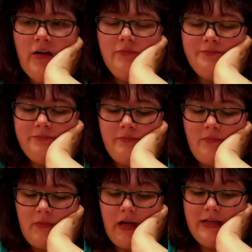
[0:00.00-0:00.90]
Yeah,
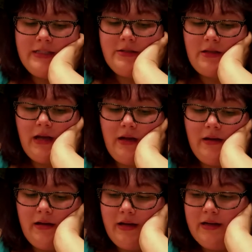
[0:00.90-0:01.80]
no. It's
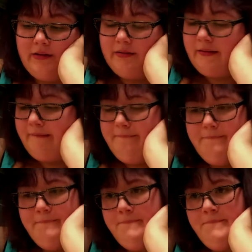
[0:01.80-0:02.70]
like you don't
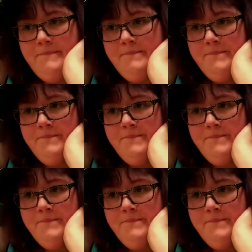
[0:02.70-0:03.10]
do